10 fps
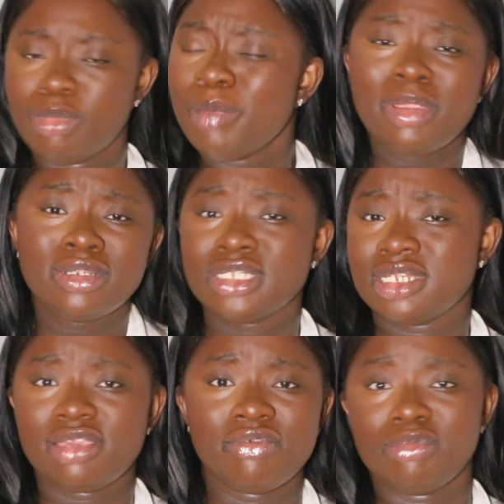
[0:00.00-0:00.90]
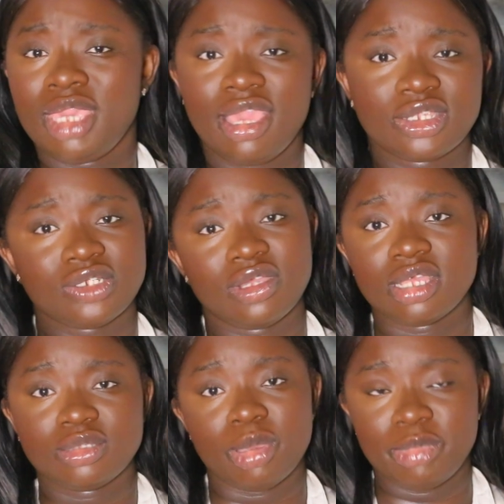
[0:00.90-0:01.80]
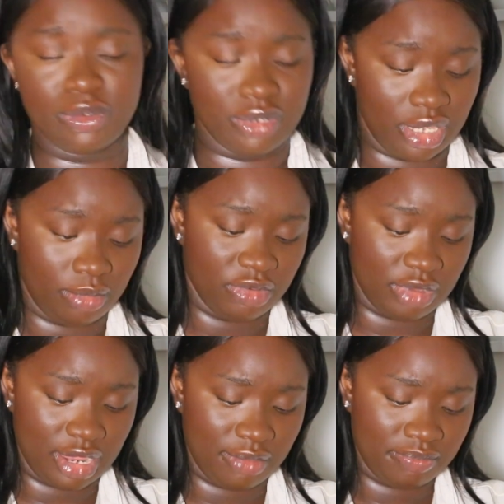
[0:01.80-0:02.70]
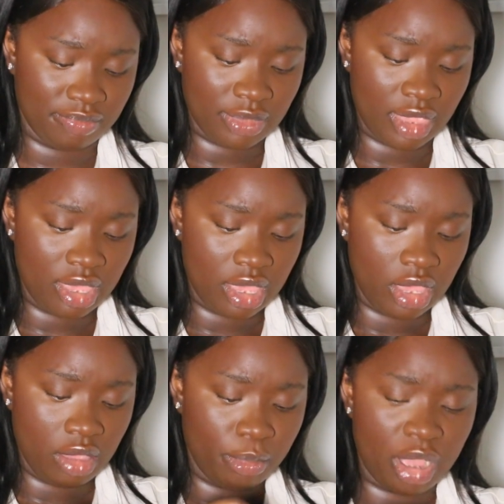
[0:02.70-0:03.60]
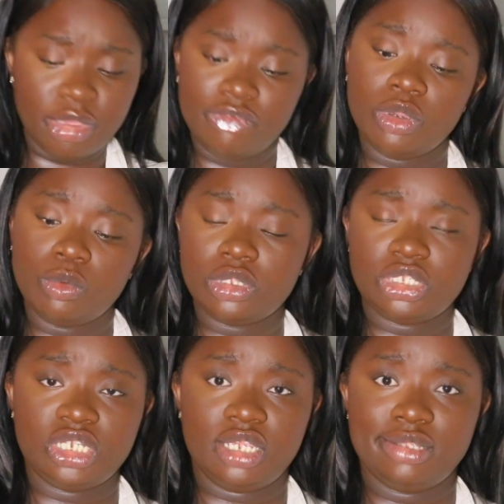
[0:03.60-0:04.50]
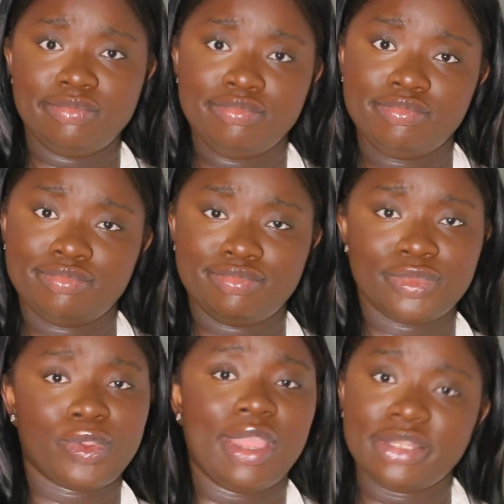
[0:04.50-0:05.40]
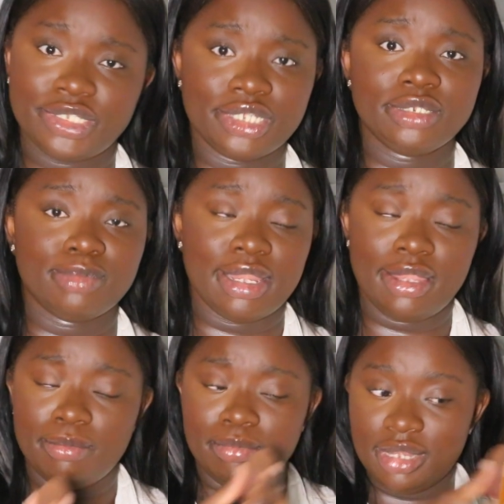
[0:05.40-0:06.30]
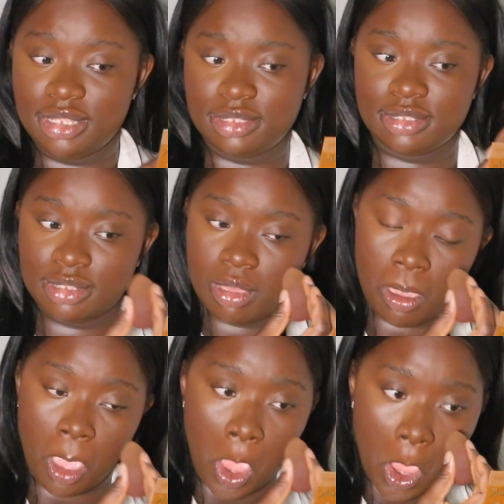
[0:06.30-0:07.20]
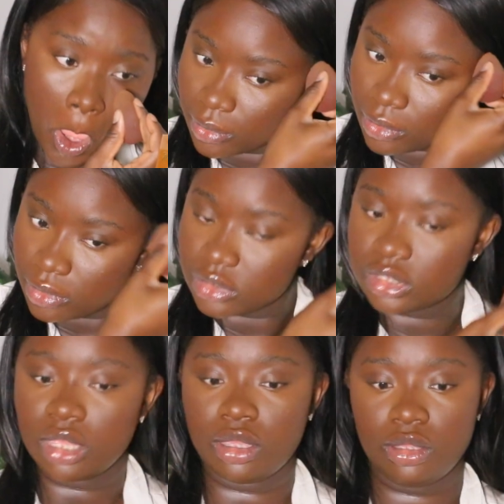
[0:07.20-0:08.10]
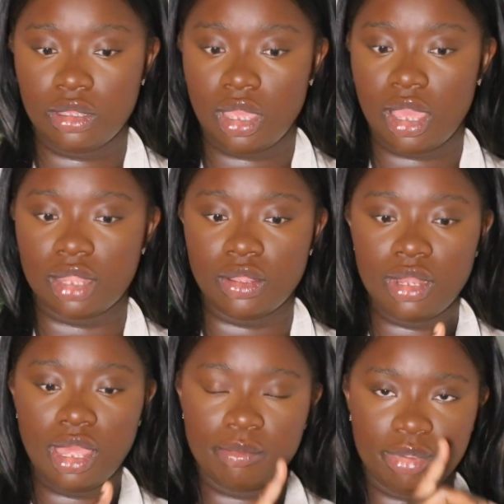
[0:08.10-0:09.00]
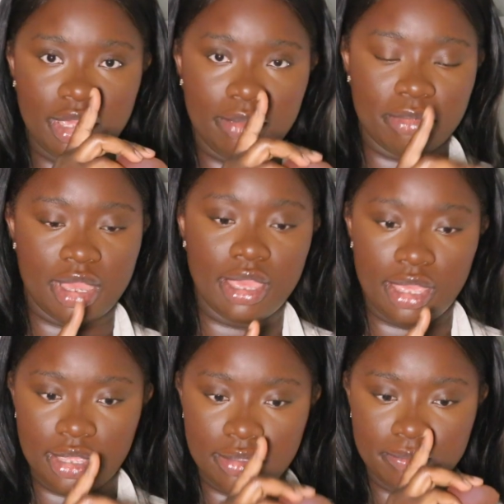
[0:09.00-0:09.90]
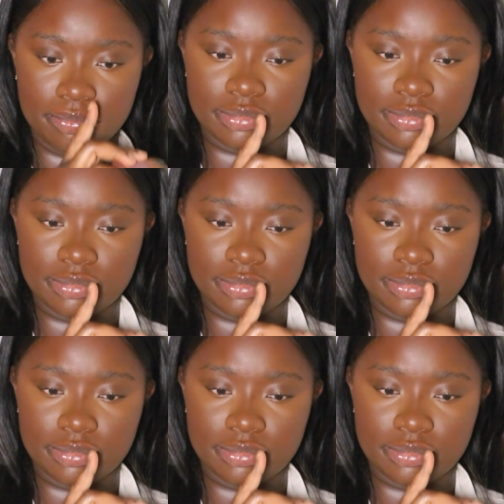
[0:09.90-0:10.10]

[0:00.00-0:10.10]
my parents should have given me extra as my middle name, alright? Mom, if you're watching, go and change my name, please. So, I don't like bringing my